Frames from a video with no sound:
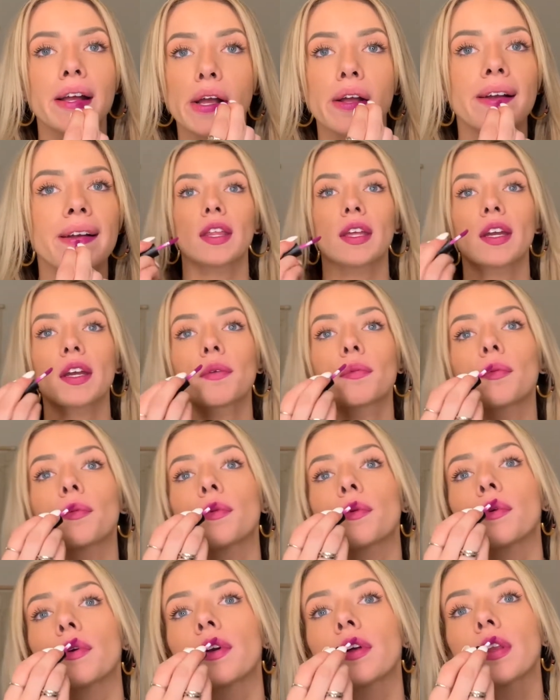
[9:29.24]
I think I'm
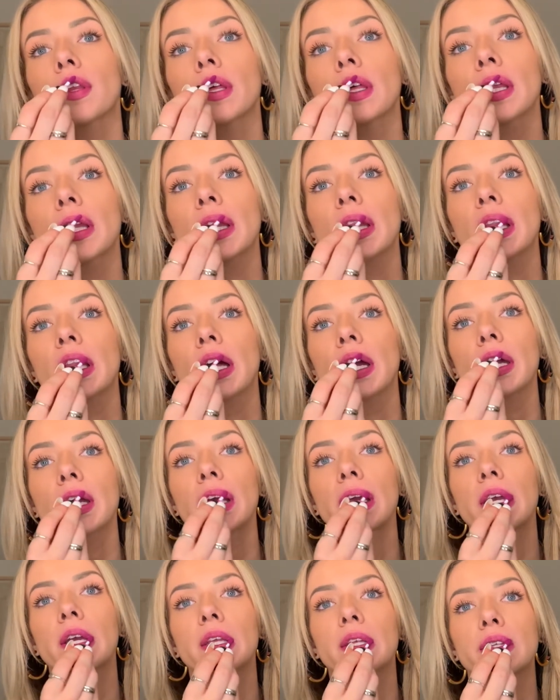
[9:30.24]
really
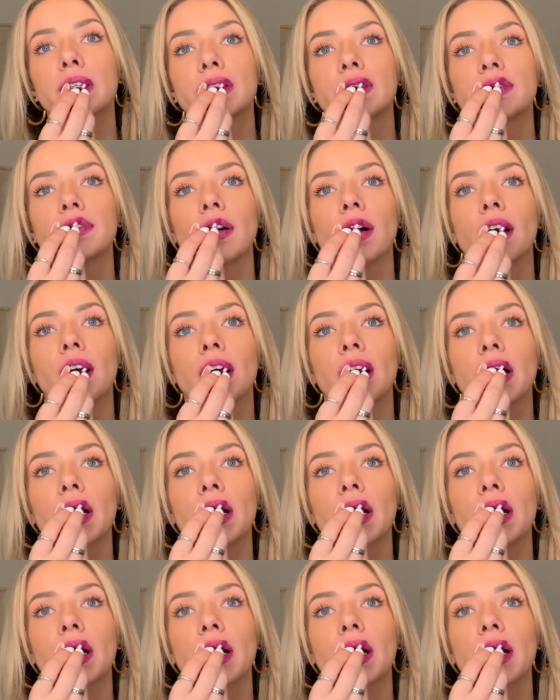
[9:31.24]
liking it so far.